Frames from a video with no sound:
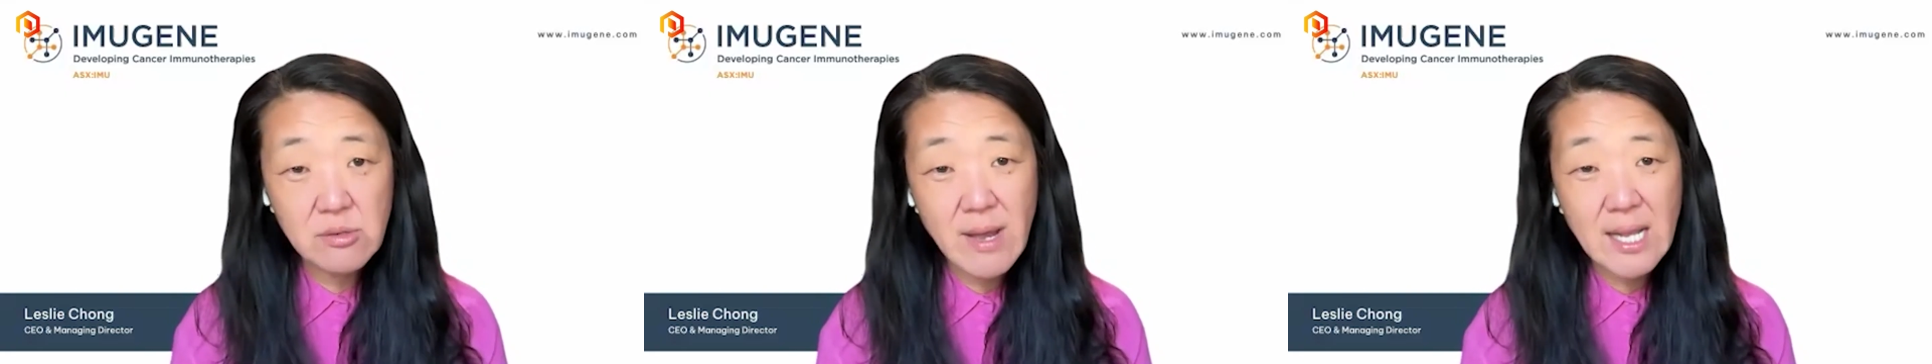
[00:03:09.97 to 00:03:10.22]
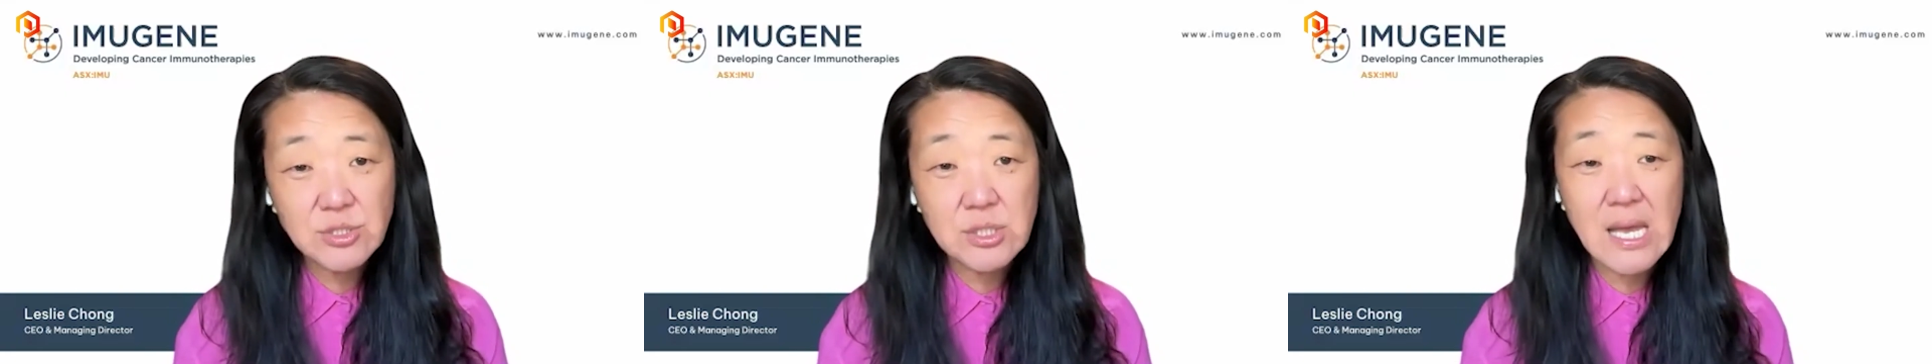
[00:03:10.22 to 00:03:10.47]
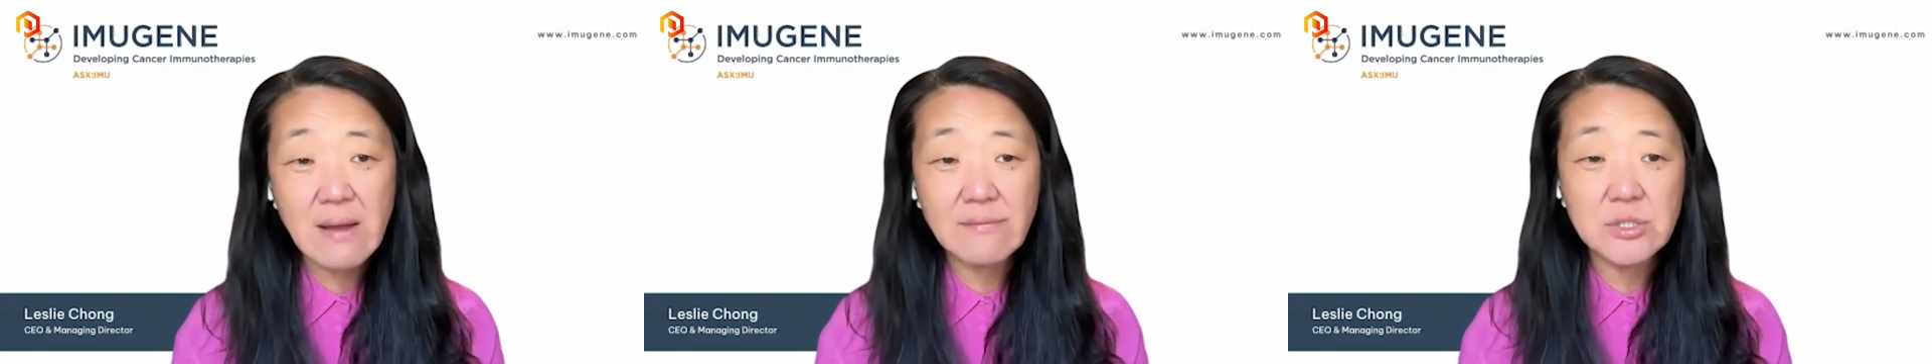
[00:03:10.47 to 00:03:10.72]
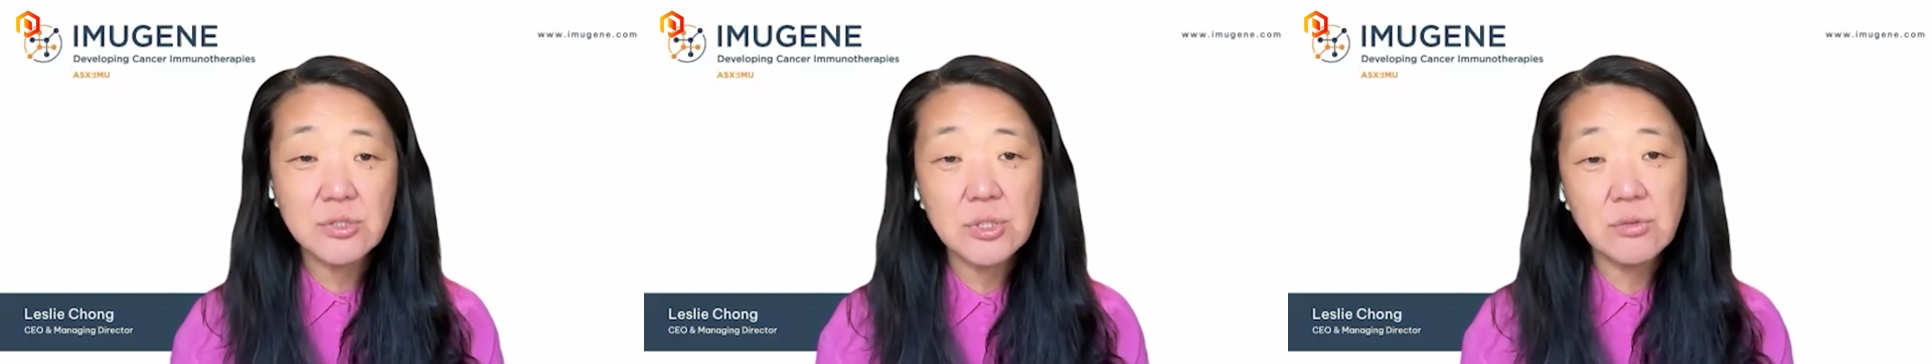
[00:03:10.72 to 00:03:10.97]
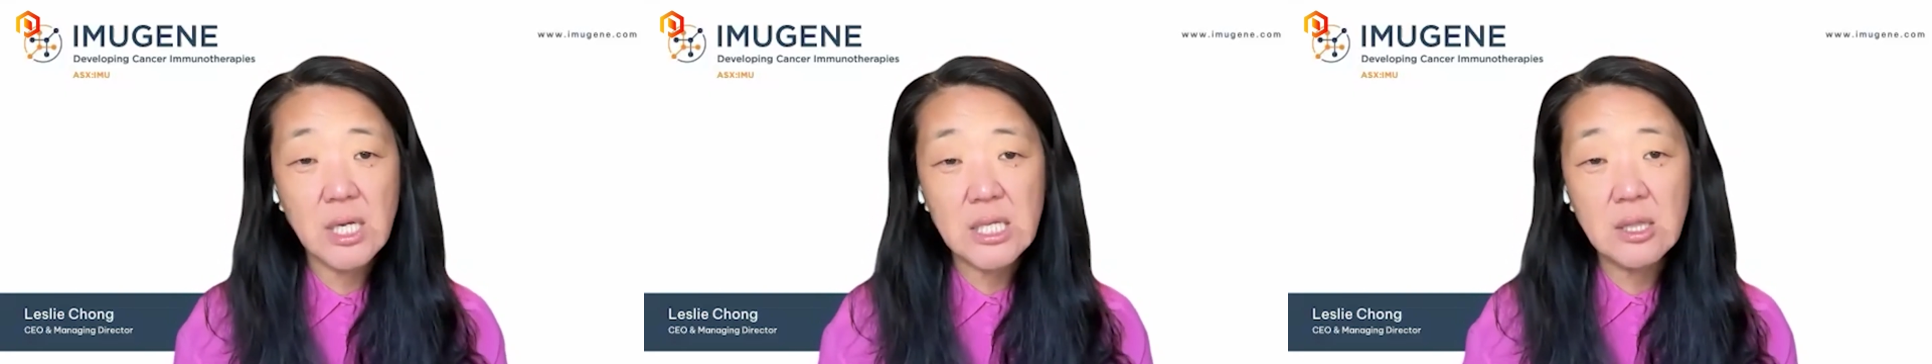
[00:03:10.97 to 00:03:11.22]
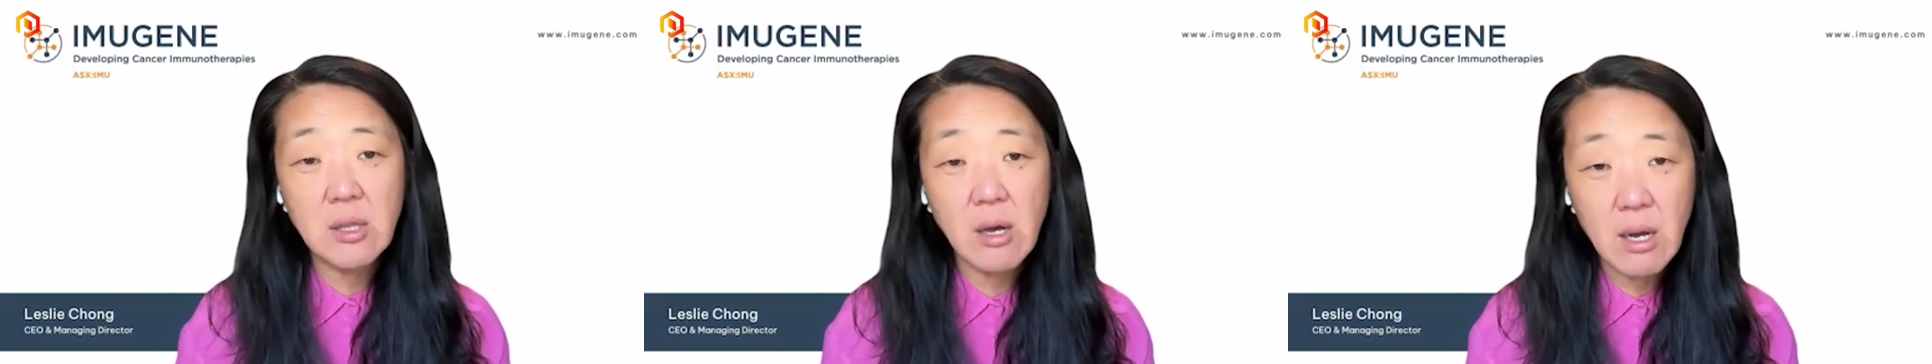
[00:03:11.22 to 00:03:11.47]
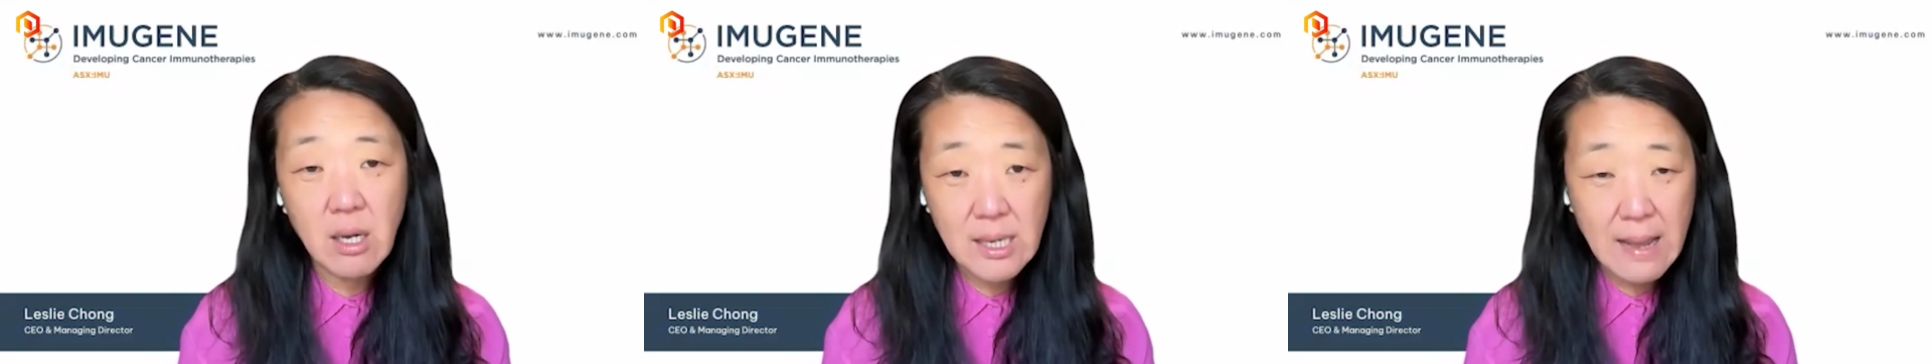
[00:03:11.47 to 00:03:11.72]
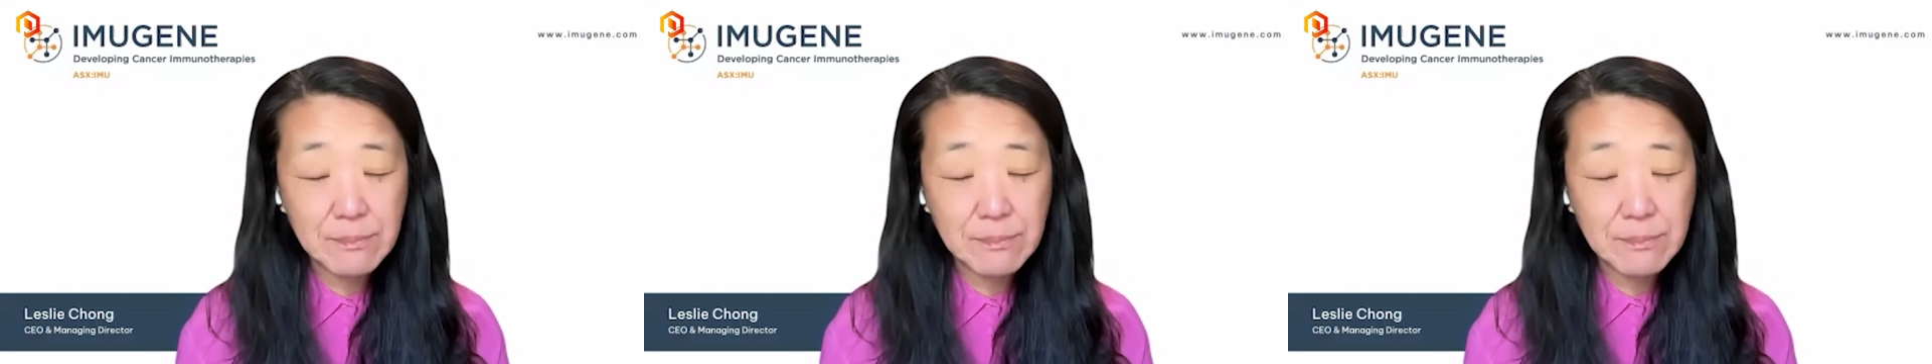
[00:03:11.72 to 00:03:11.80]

You actually have to do a long